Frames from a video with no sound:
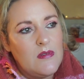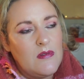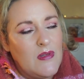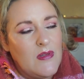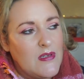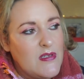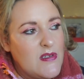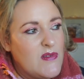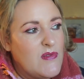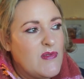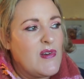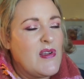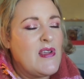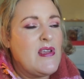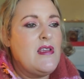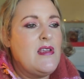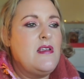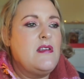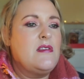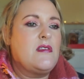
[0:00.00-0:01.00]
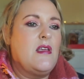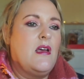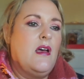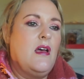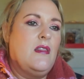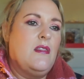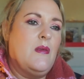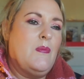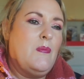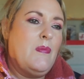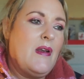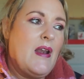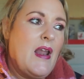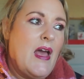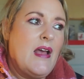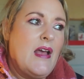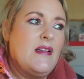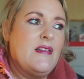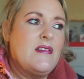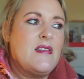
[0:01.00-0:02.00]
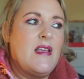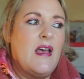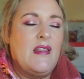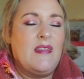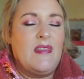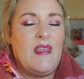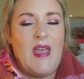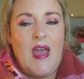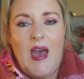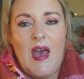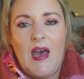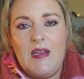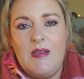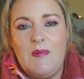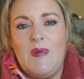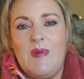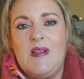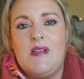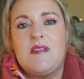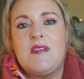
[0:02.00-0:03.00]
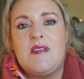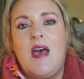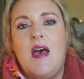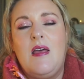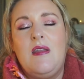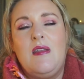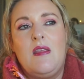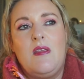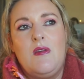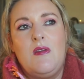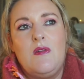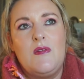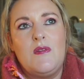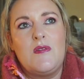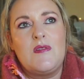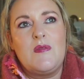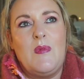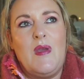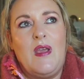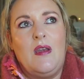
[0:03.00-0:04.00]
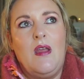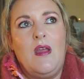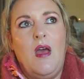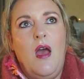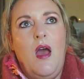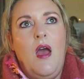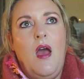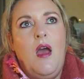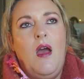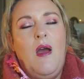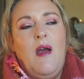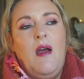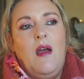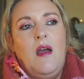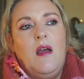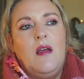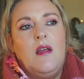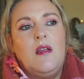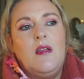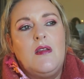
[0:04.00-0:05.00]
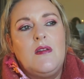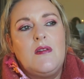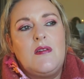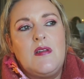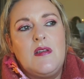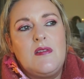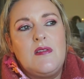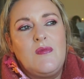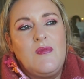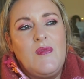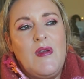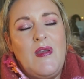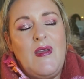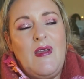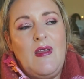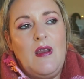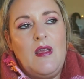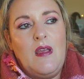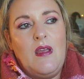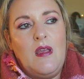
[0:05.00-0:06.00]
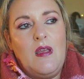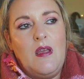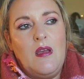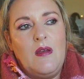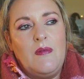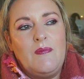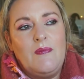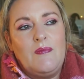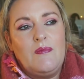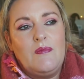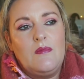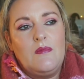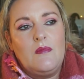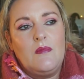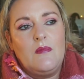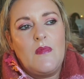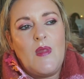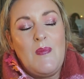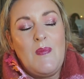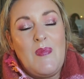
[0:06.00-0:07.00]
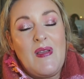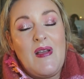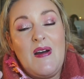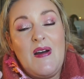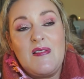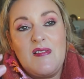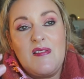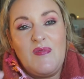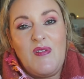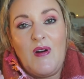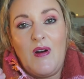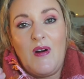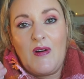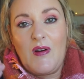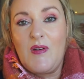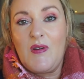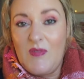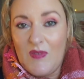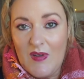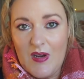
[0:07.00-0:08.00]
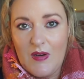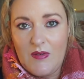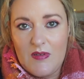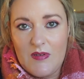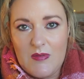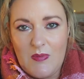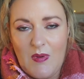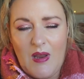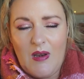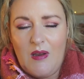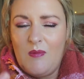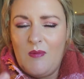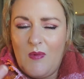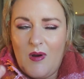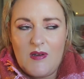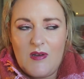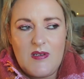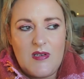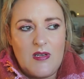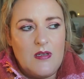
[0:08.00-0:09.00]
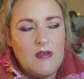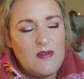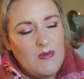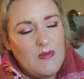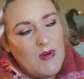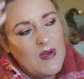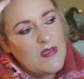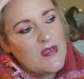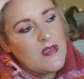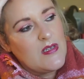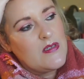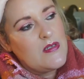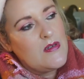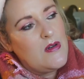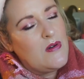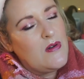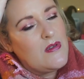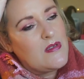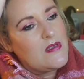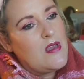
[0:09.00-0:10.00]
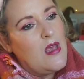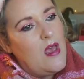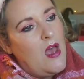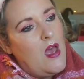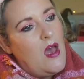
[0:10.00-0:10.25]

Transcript: the trees and the plants and the animals, and you know what I mean, she's really, because of her career as well and what she does,